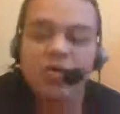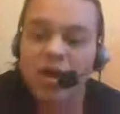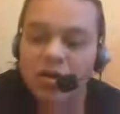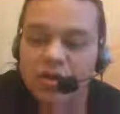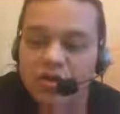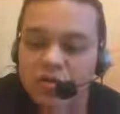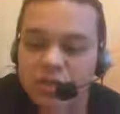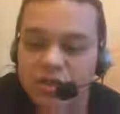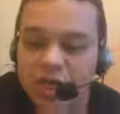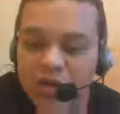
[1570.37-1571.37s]
are talking
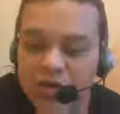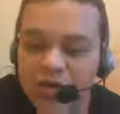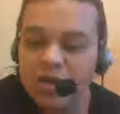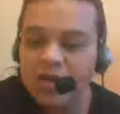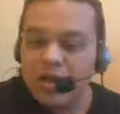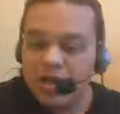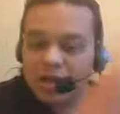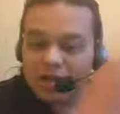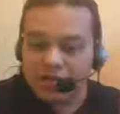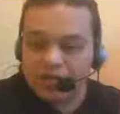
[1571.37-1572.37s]
to each other,
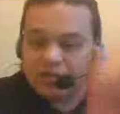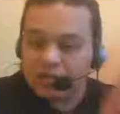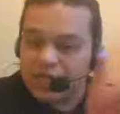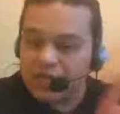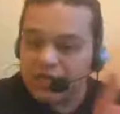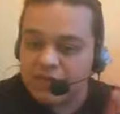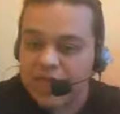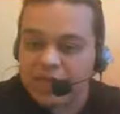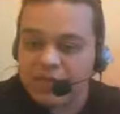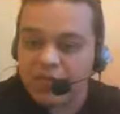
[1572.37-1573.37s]
and this subjective
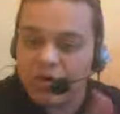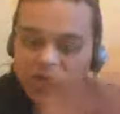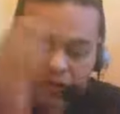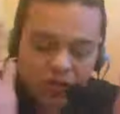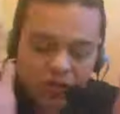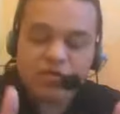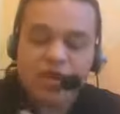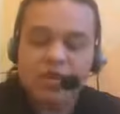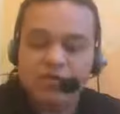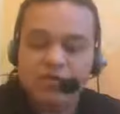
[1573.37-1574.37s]
standpoint from
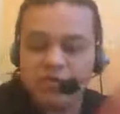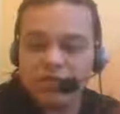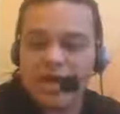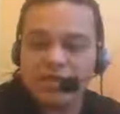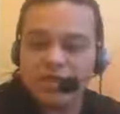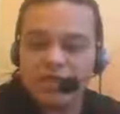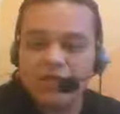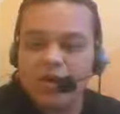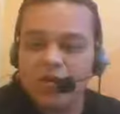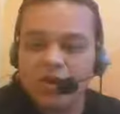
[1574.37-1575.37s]
yourself and from
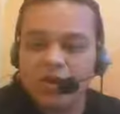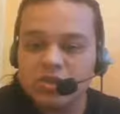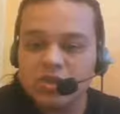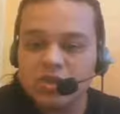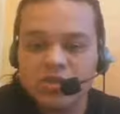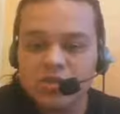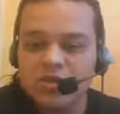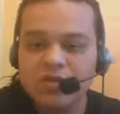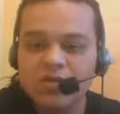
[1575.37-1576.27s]
myself, we don't just, we